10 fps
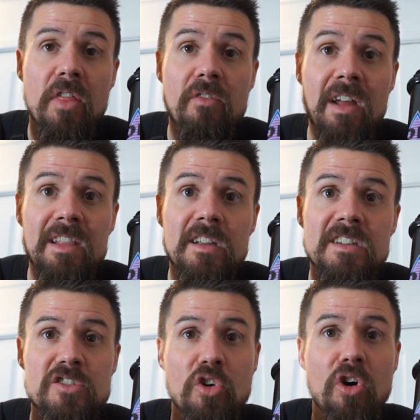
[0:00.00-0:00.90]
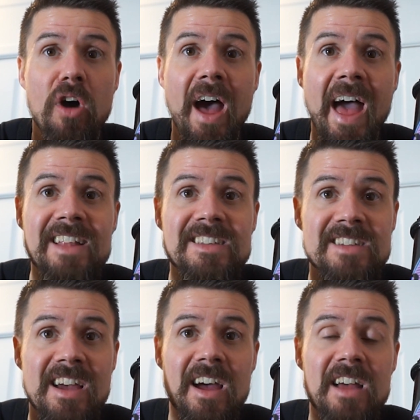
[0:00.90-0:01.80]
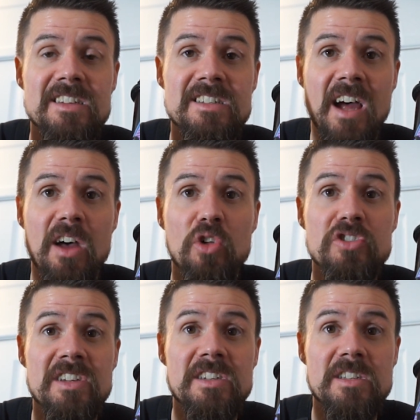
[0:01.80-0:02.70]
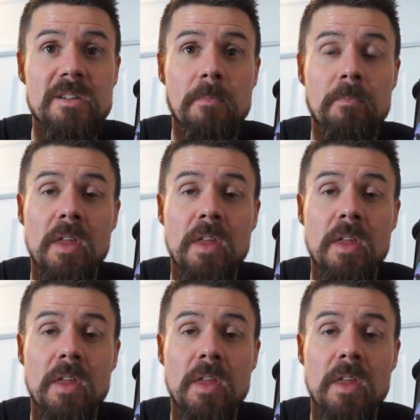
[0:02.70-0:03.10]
threadless or headset style system.